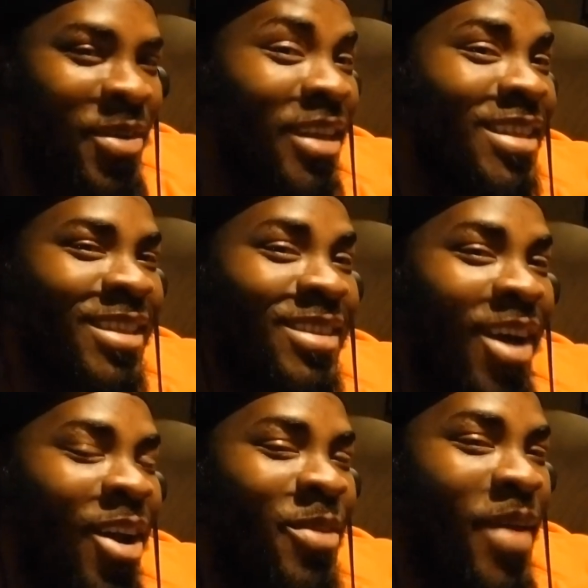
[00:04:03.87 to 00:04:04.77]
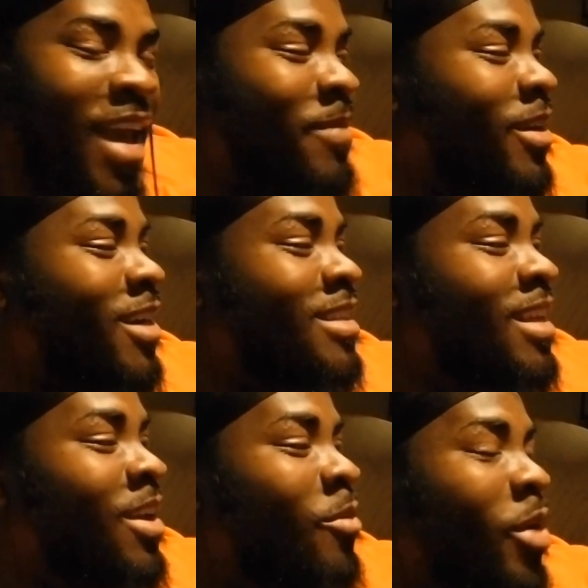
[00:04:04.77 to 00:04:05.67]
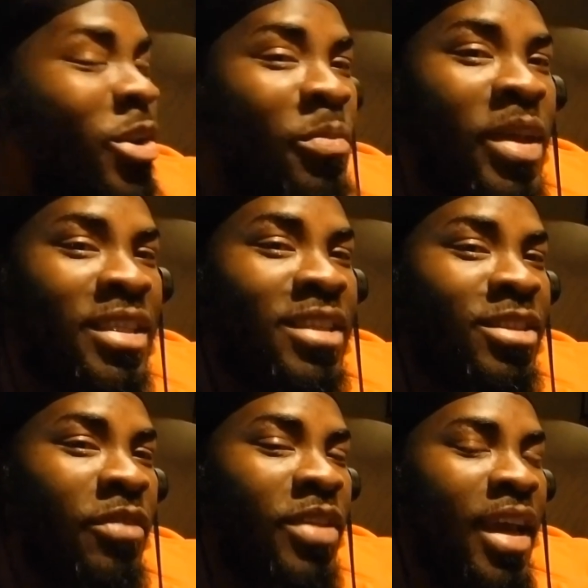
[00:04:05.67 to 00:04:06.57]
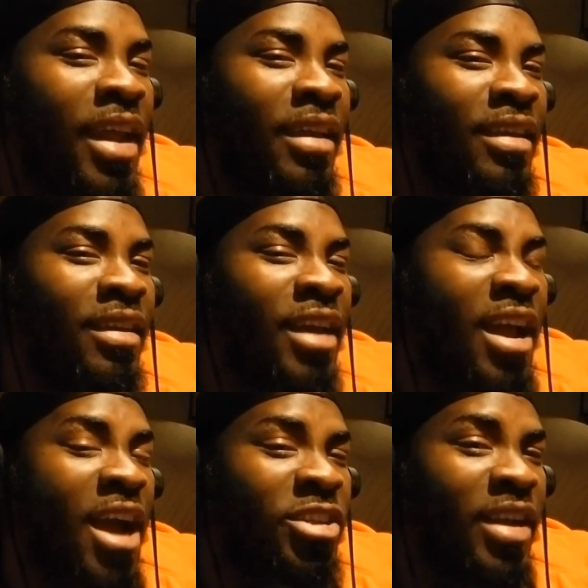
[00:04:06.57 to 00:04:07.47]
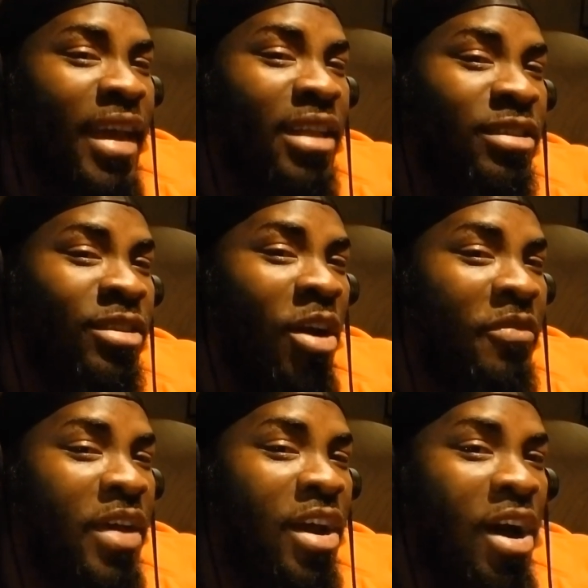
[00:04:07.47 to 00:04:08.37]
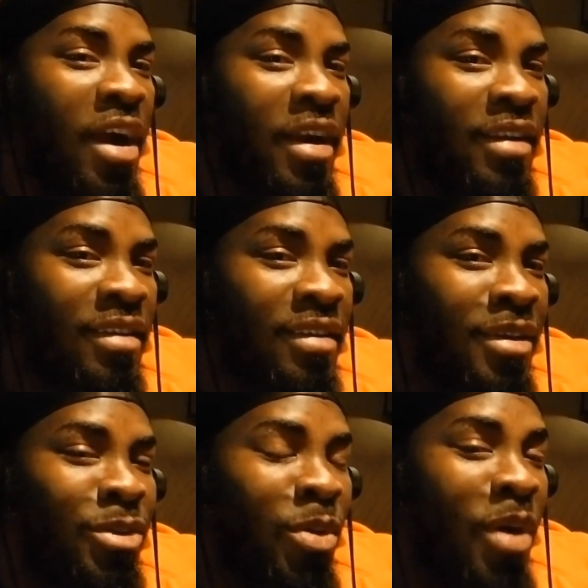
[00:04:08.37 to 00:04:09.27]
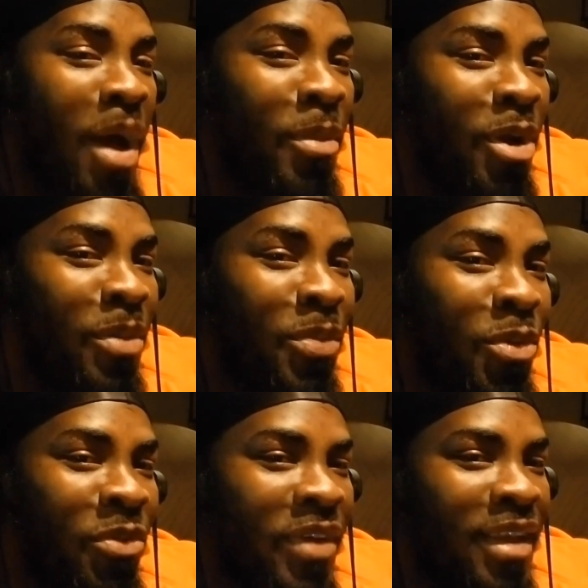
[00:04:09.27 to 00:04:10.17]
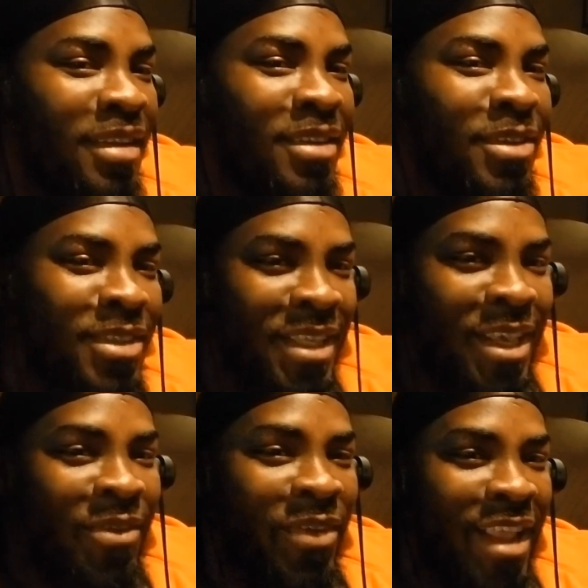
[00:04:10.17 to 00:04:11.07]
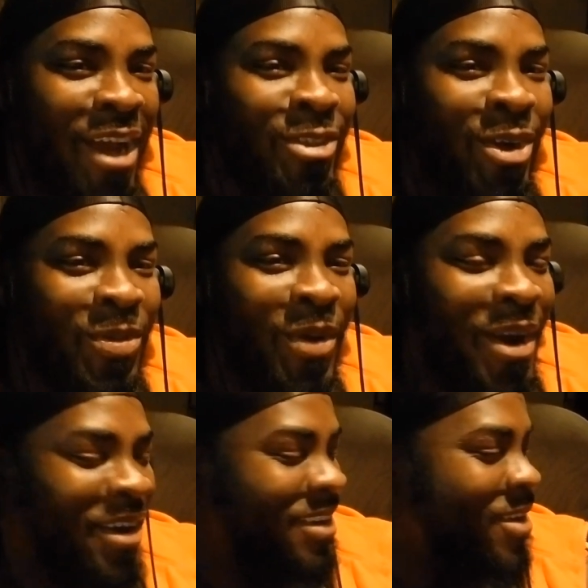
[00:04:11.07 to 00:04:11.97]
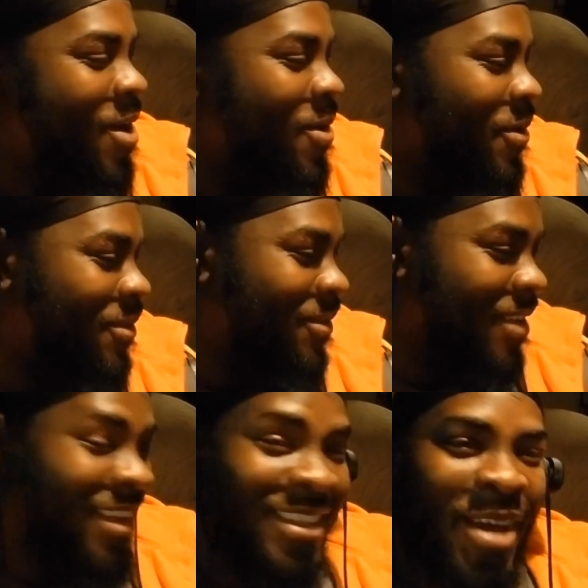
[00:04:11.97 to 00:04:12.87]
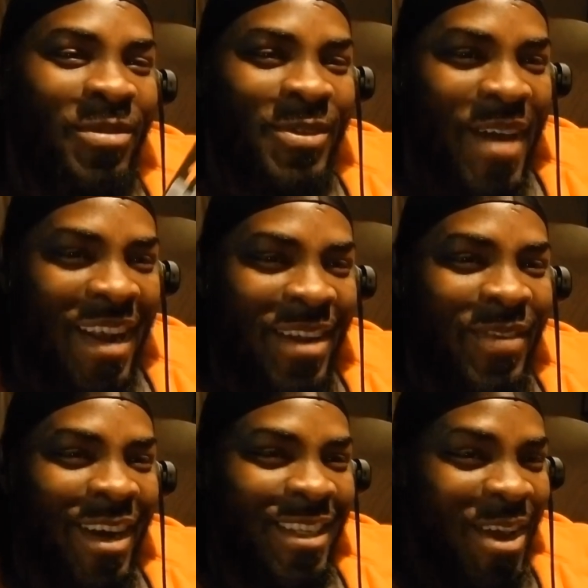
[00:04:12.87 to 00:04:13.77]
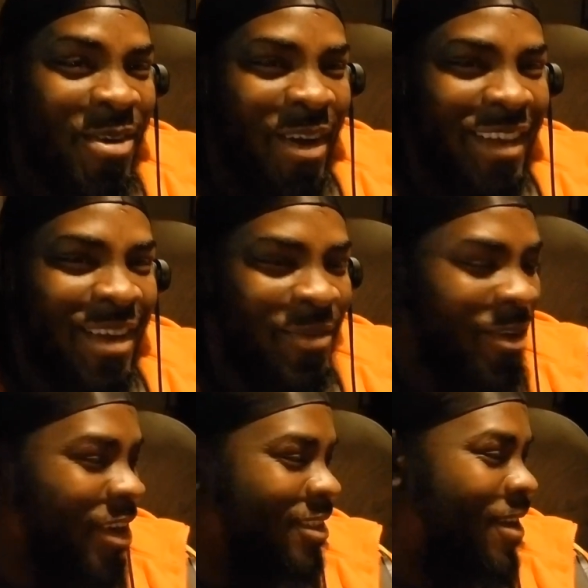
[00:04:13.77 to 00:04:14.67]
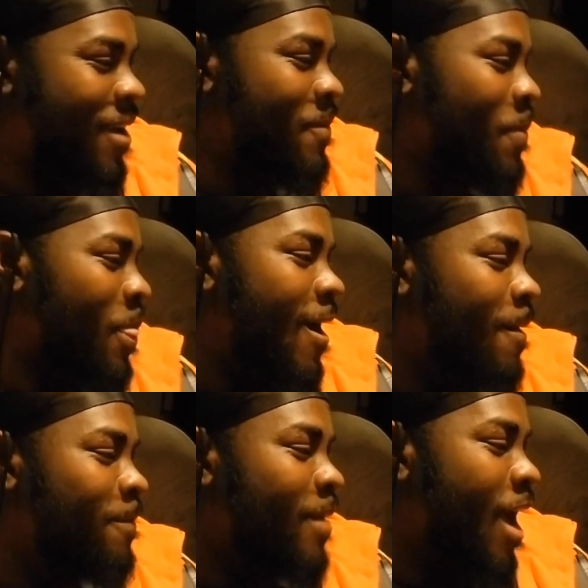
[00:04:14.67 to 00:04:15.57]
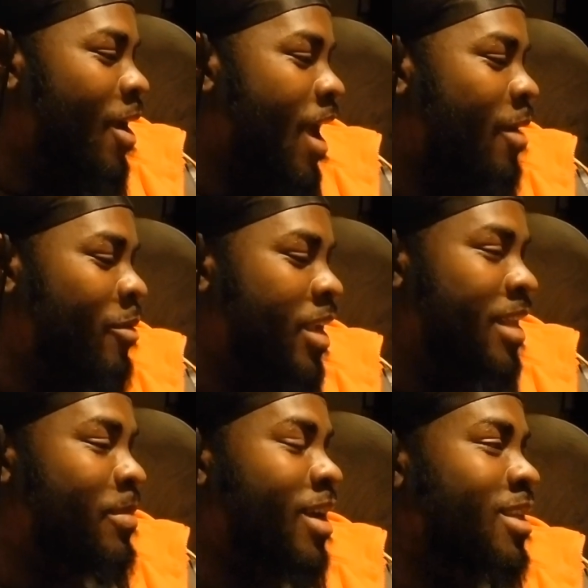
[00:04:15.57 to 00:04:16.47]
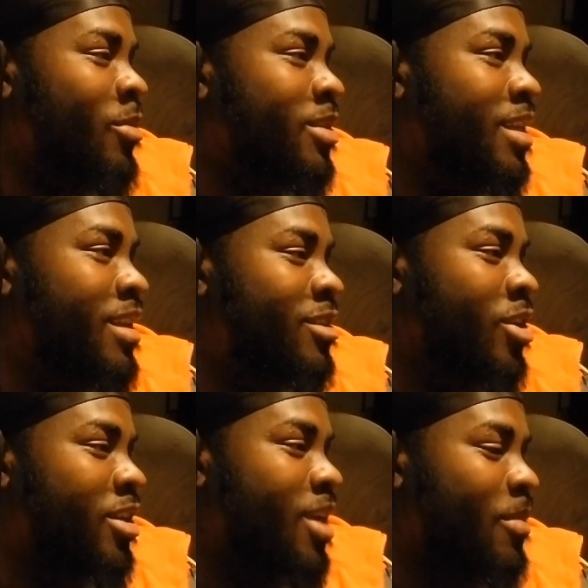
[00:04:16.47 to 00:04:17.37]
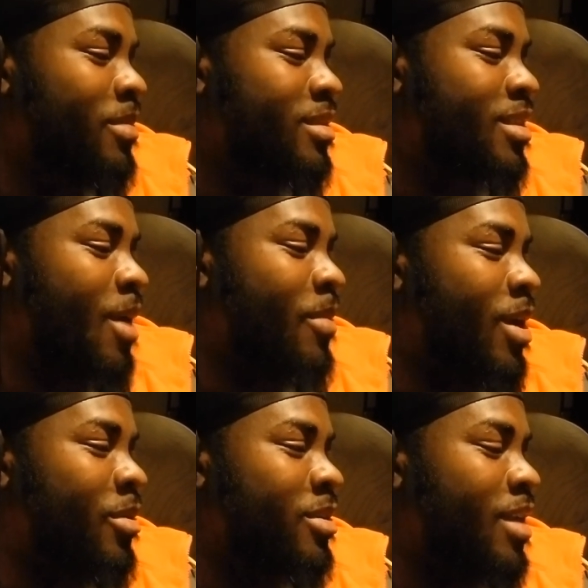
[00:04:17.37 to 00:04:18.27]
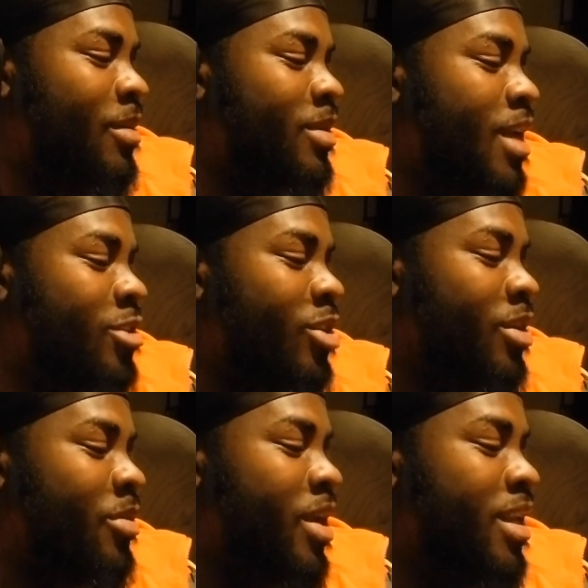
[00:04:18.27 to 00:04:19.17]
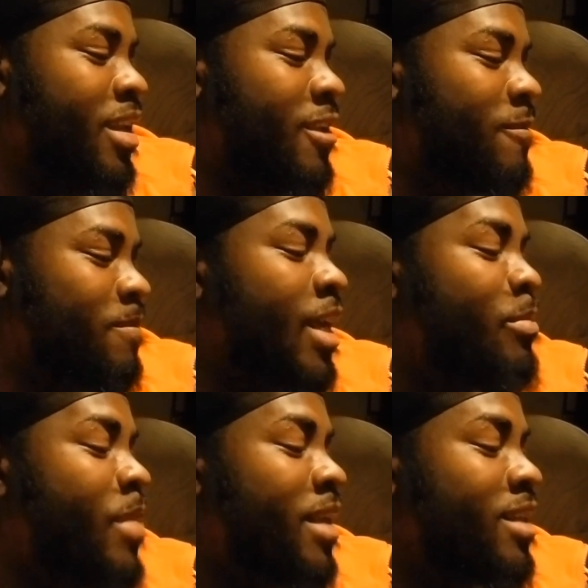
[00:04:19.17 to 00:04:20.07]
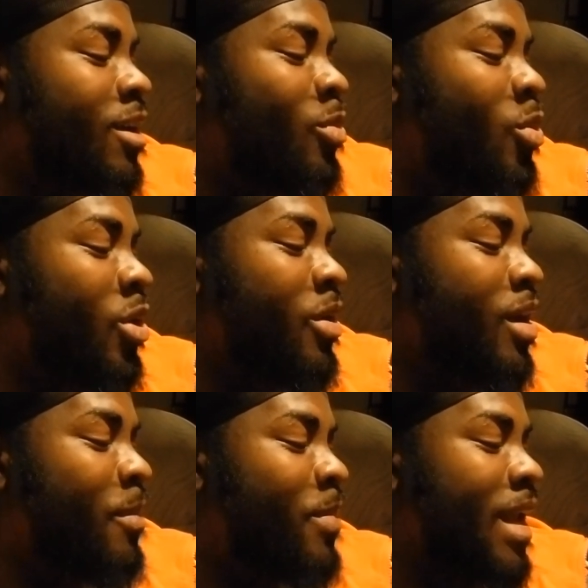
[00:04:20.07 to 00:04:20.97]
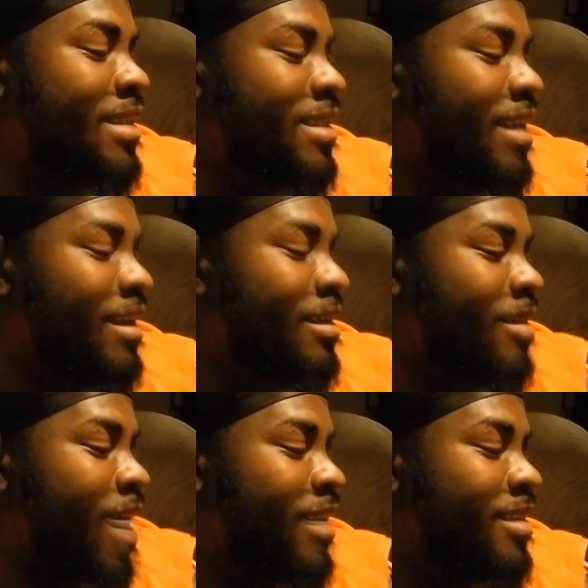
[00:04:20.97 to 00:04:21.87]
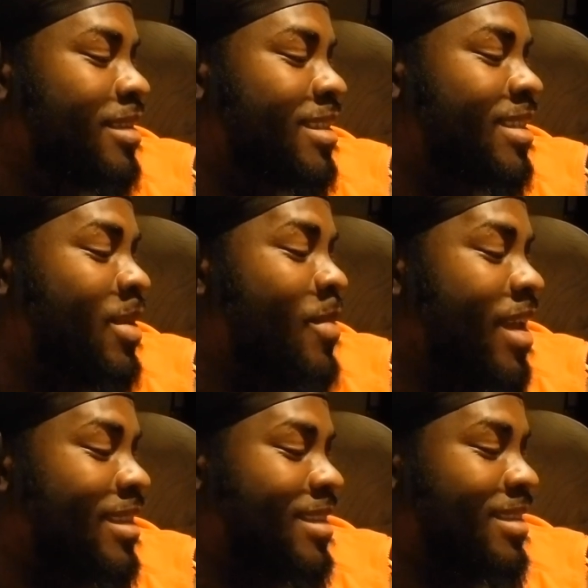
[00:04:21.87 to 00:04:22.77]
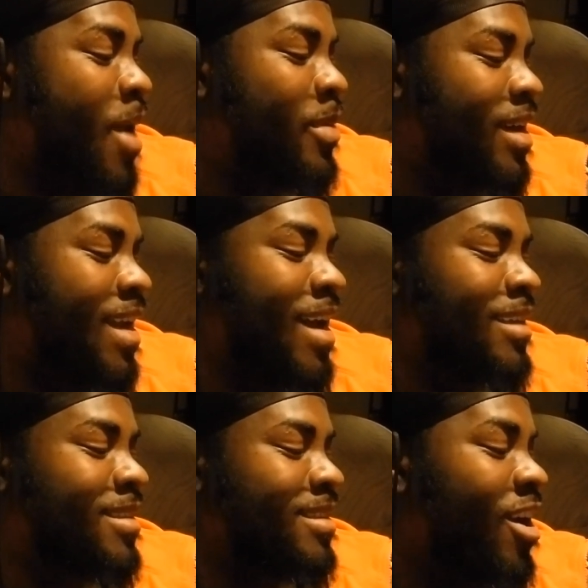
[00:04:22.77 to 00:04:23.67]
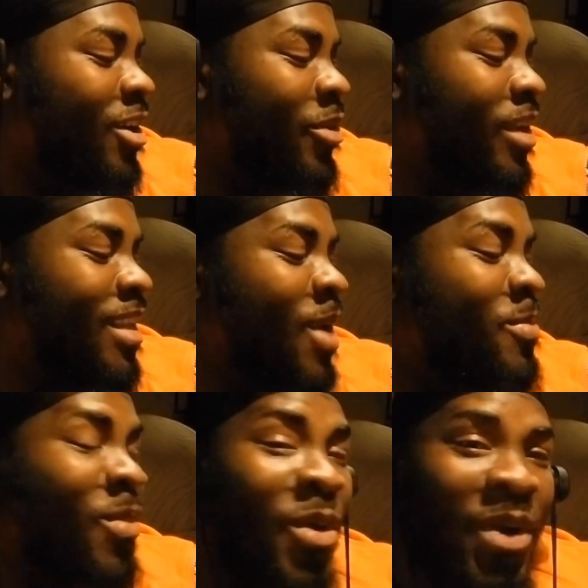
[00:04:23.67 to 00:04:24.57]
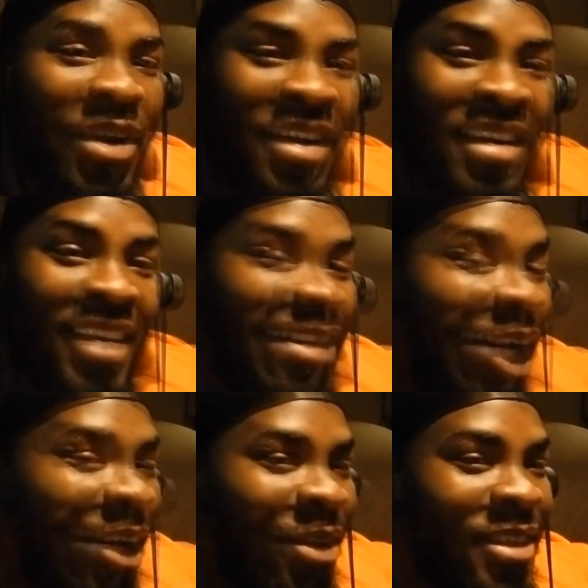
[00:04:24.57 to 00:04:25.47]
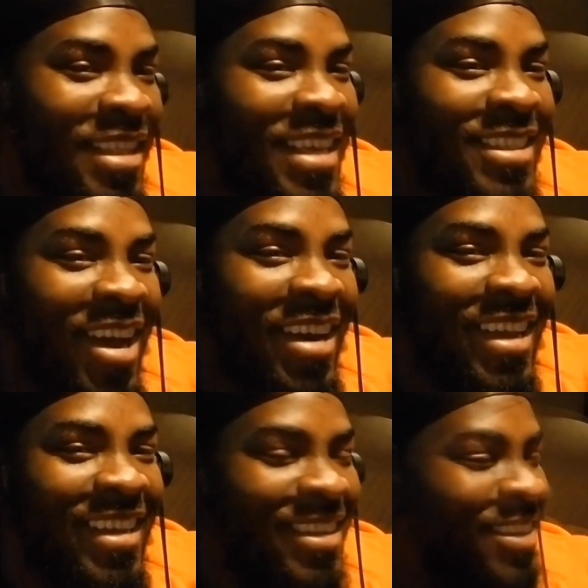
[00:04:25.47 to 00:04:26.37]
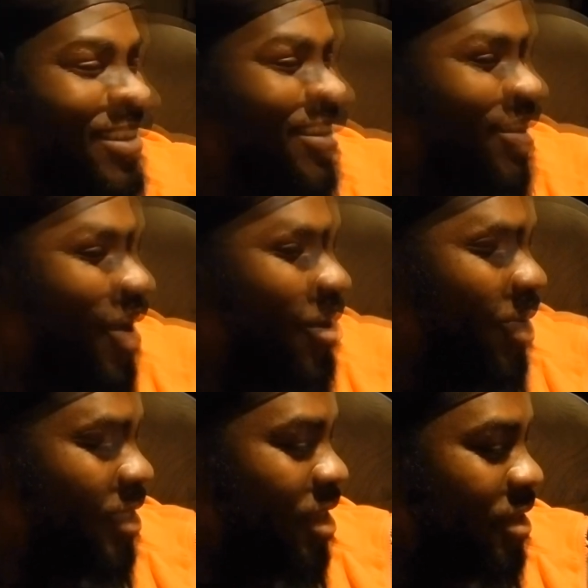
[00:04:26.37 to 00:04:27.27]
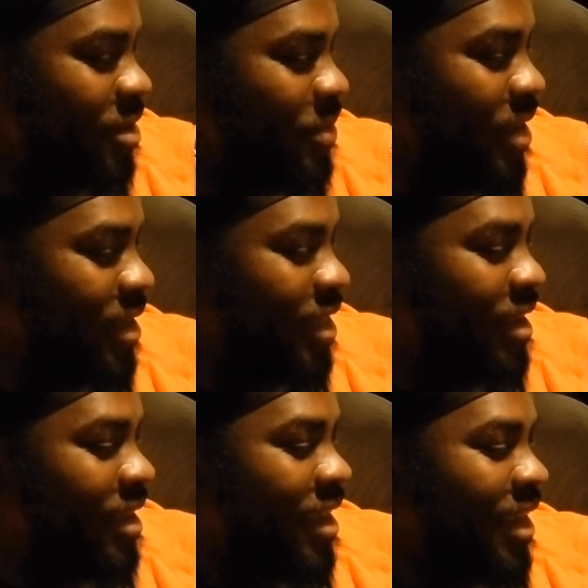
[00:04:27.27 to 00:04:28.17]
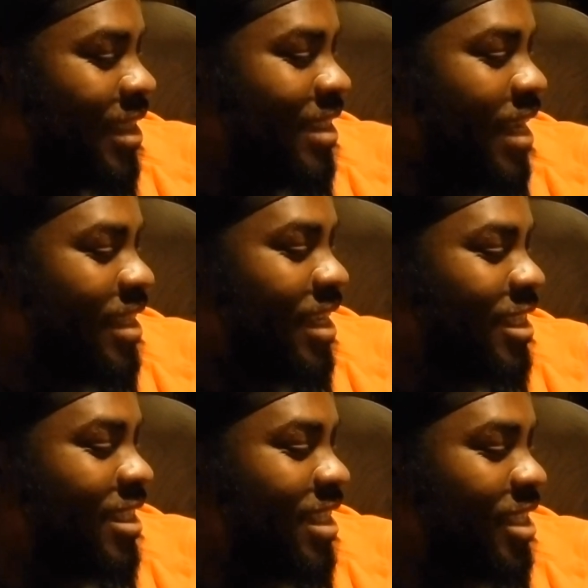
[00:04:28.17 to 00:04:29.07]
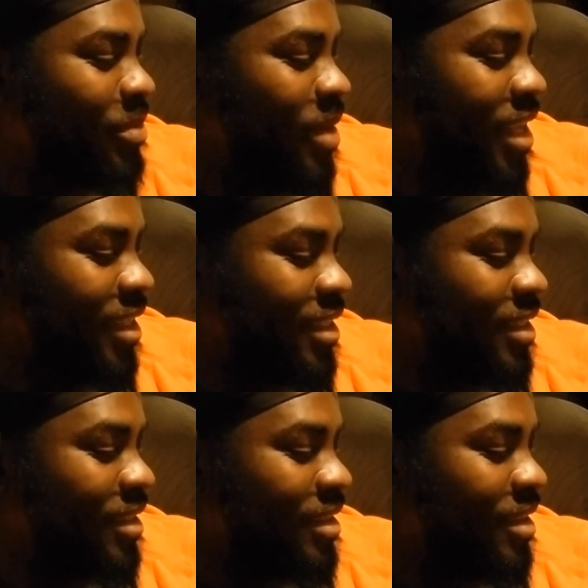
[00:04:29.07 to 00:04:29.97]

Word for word: Now this is all in my head, because when you mix this stuff together, it actually gets tough and hard. So I'm gonna prove it to see if it actually works. No, you see I'm smiling because I know I'm crazy, right? Um, I, I read it because I was in the truck stop, stop and I was, I was actually reading it. It said metal, wood, plastic, right? Cement, fiberglass, concrete, and more. That's all those things on it. I, I know I saw something. It said, set in six minutes.